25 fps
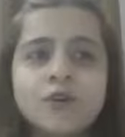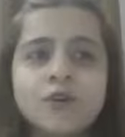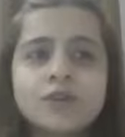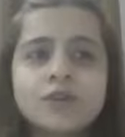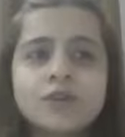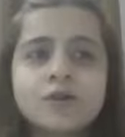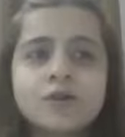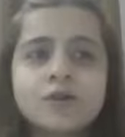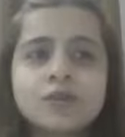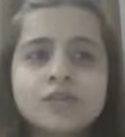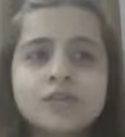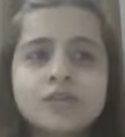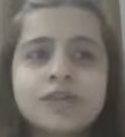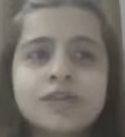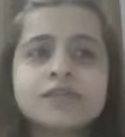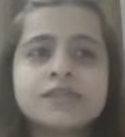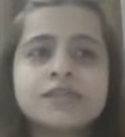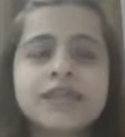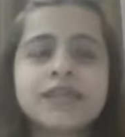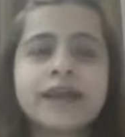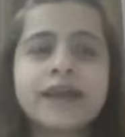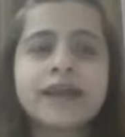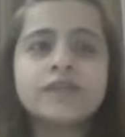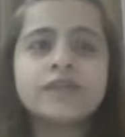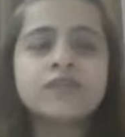use this
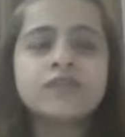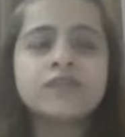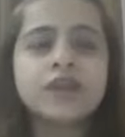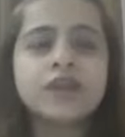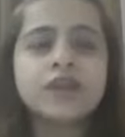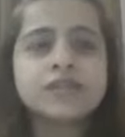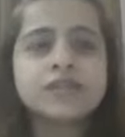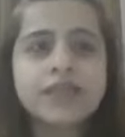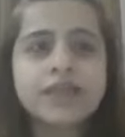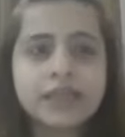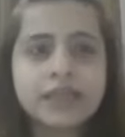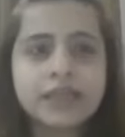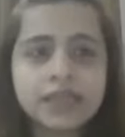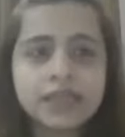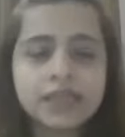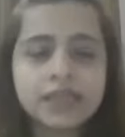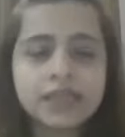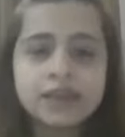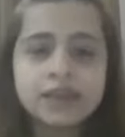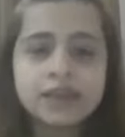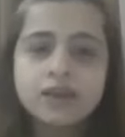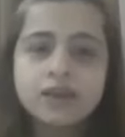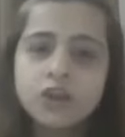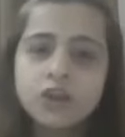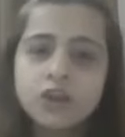and if there is
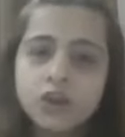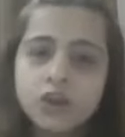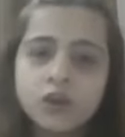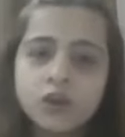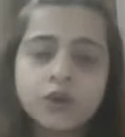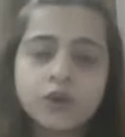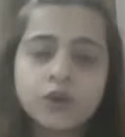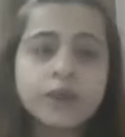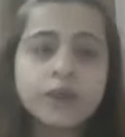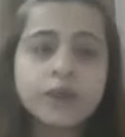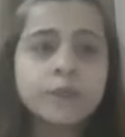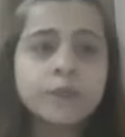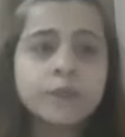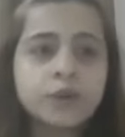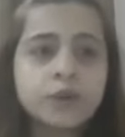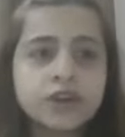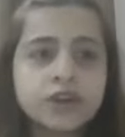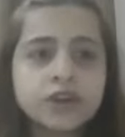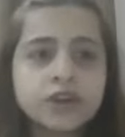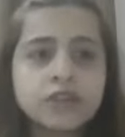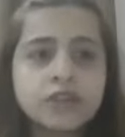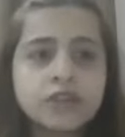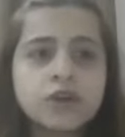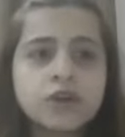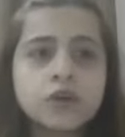anything you can put it
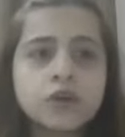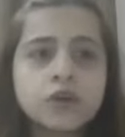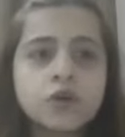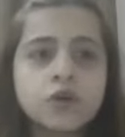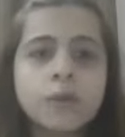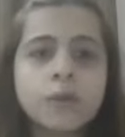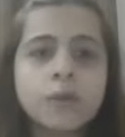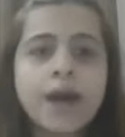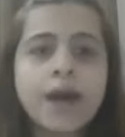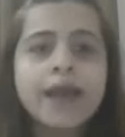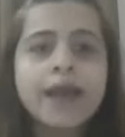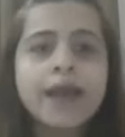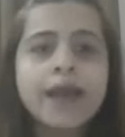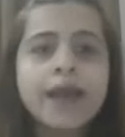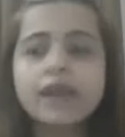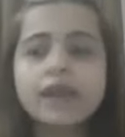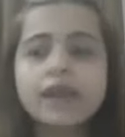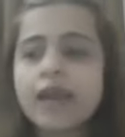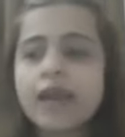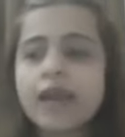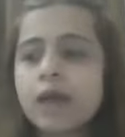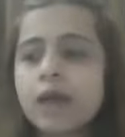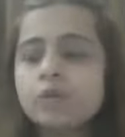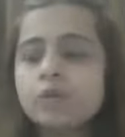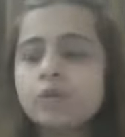in the group i can
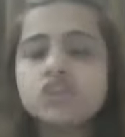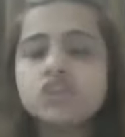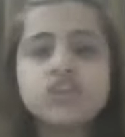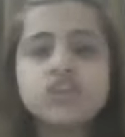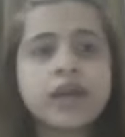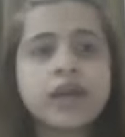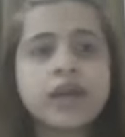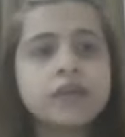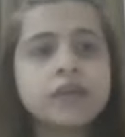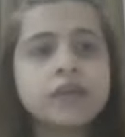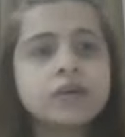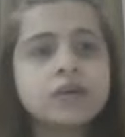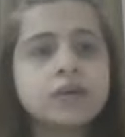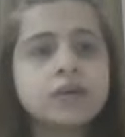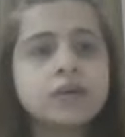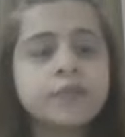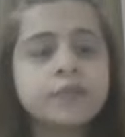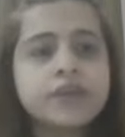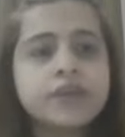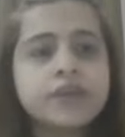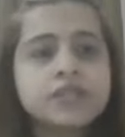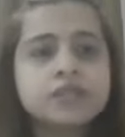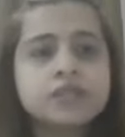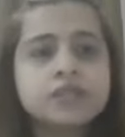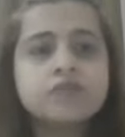i will share the
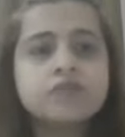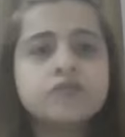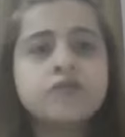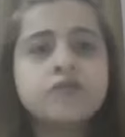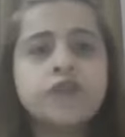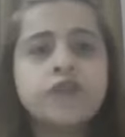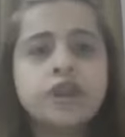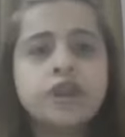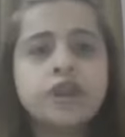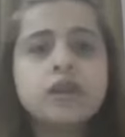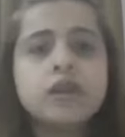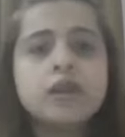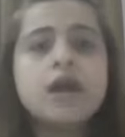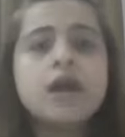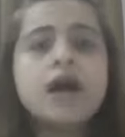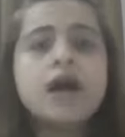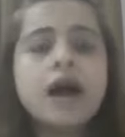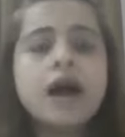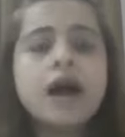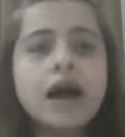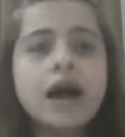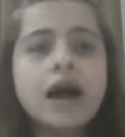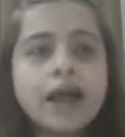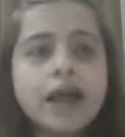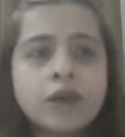places from where
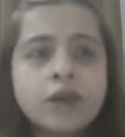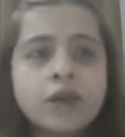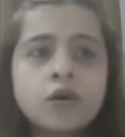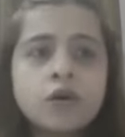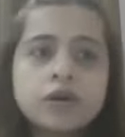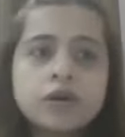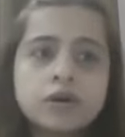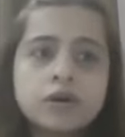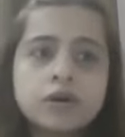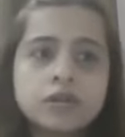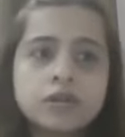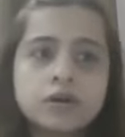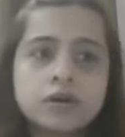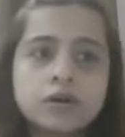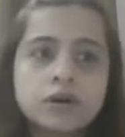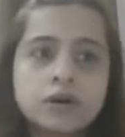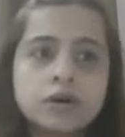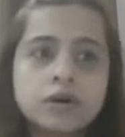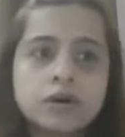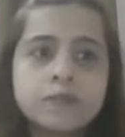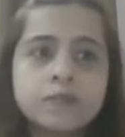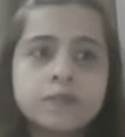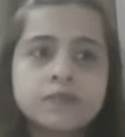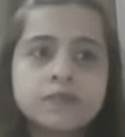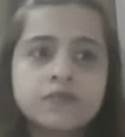i order the
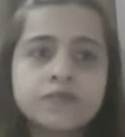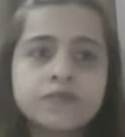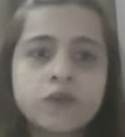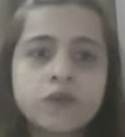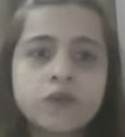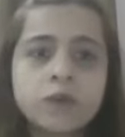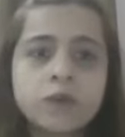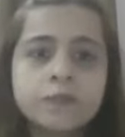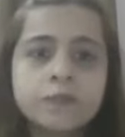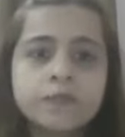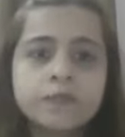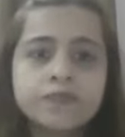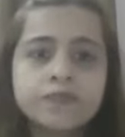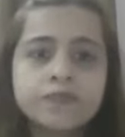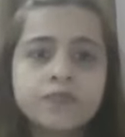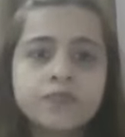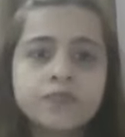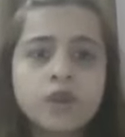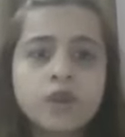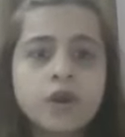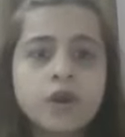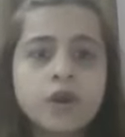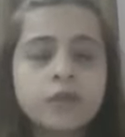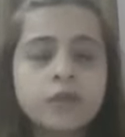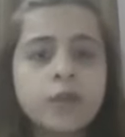herbs from
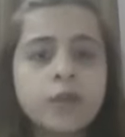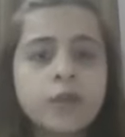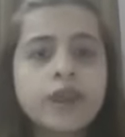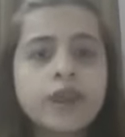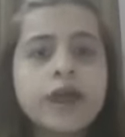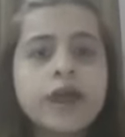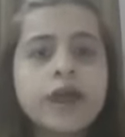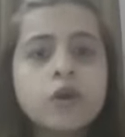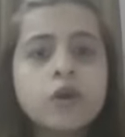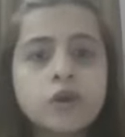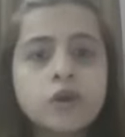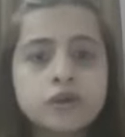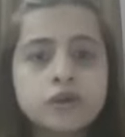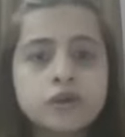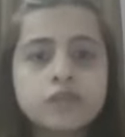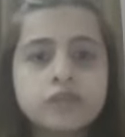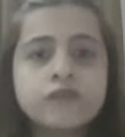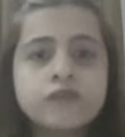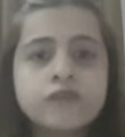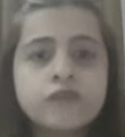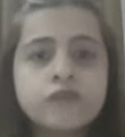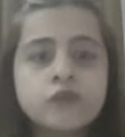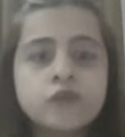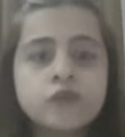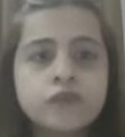and where i order the
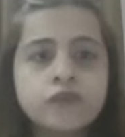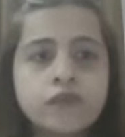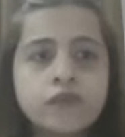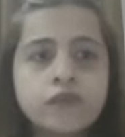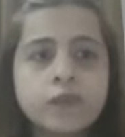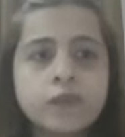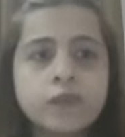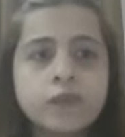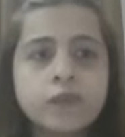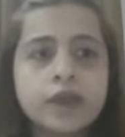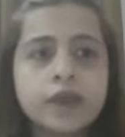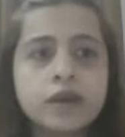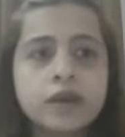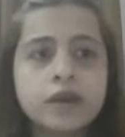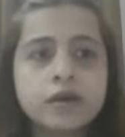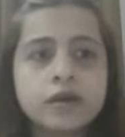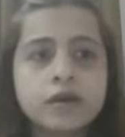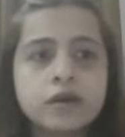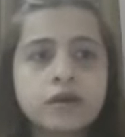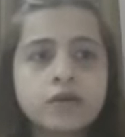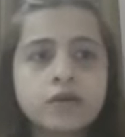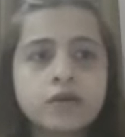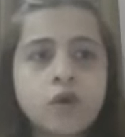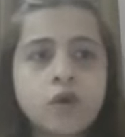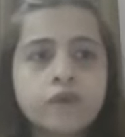food for my
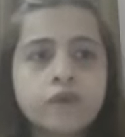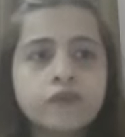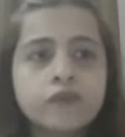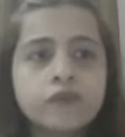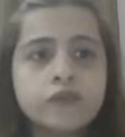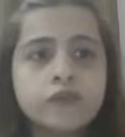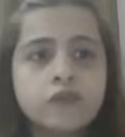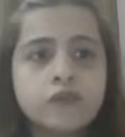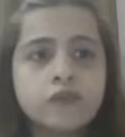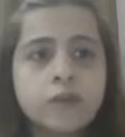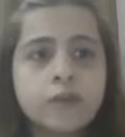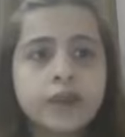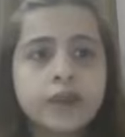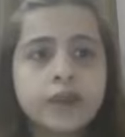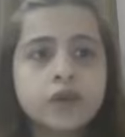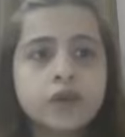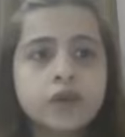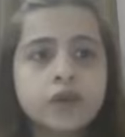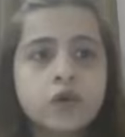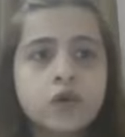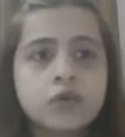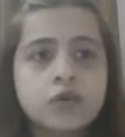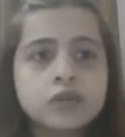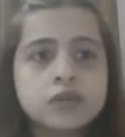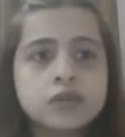uh, raw food for my
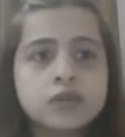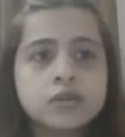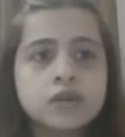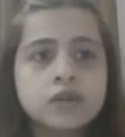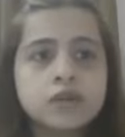dogs